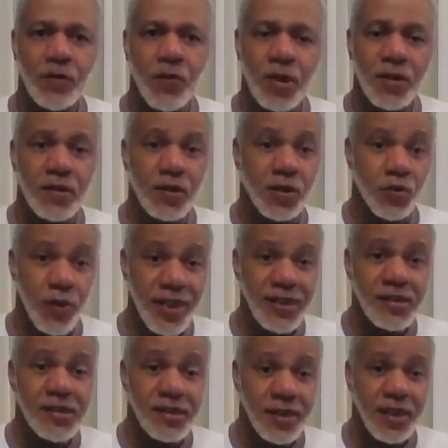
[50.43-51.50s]
One of the
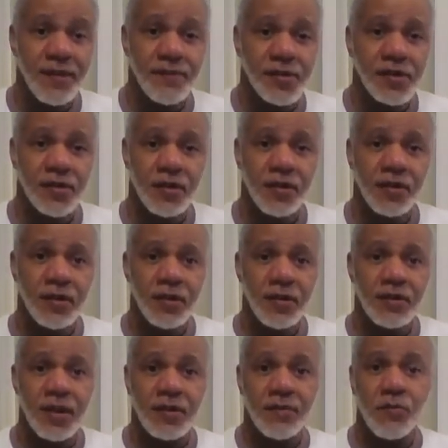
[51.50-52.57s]
greatest gifts
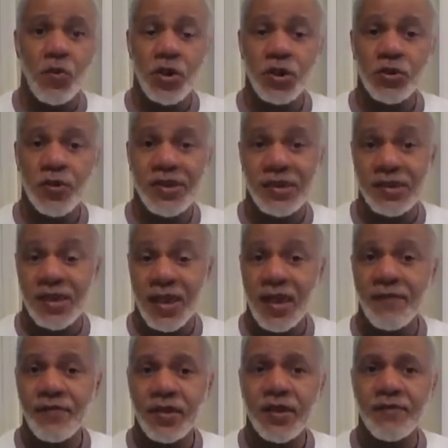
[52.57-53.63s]
that the martial arts has
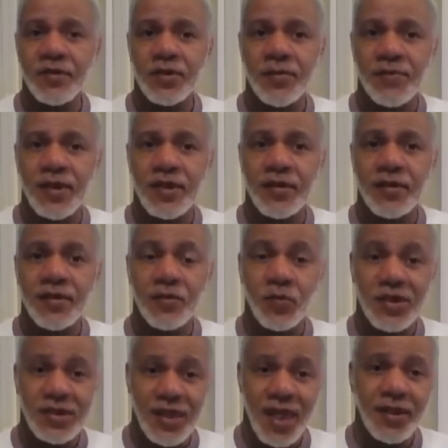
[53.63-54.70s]
ever given to me
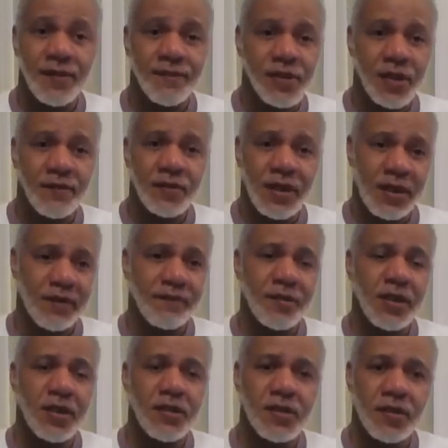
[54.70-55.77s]
was that of
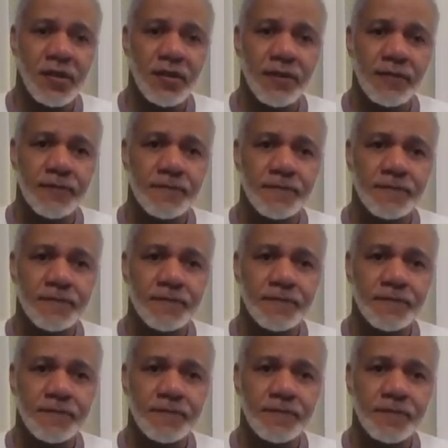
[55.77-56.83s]
self-confidence.
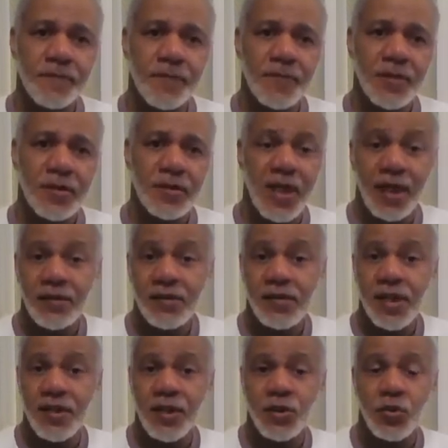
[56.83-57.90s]
Not to
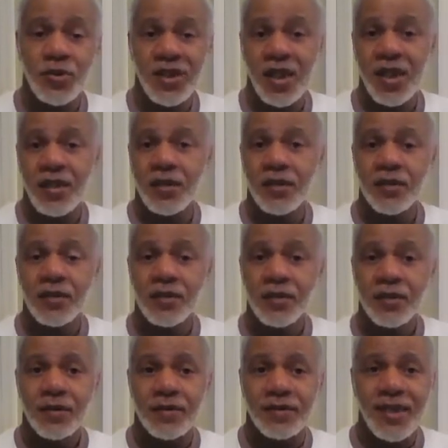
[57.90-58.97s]
say that you can't
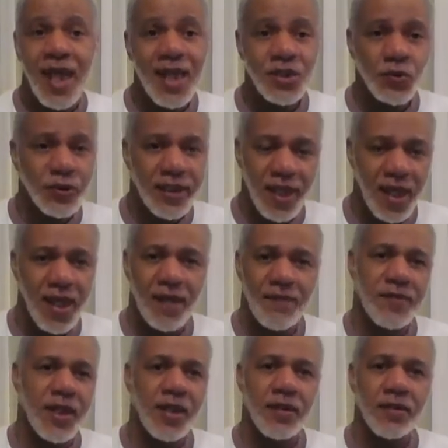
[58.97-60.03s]
naturally
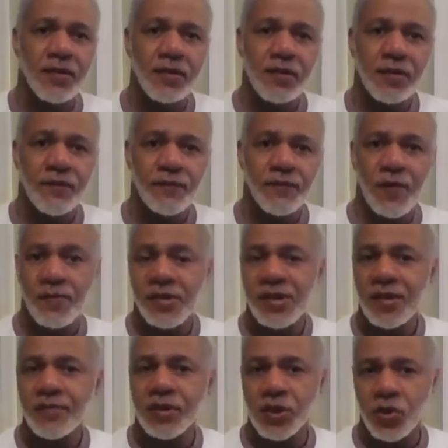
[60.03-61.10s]
have that from
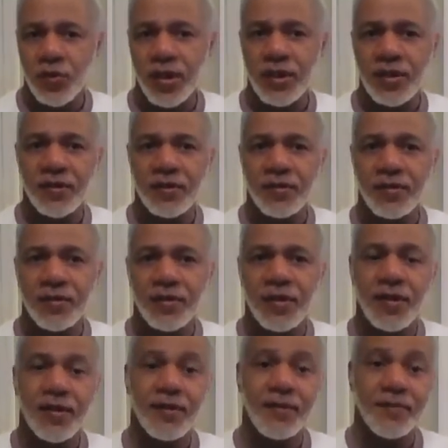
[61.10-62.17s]
some degree,
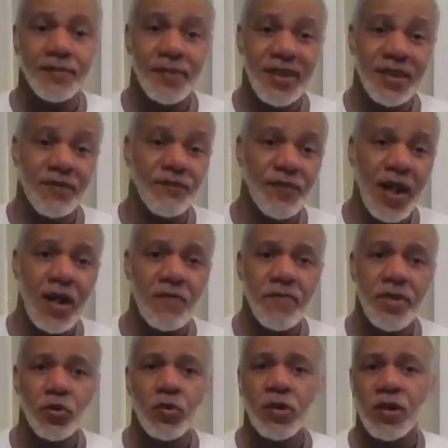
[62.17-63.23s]
be it
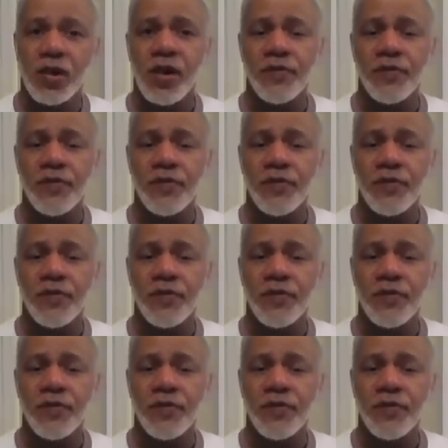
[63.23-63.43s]
environmental or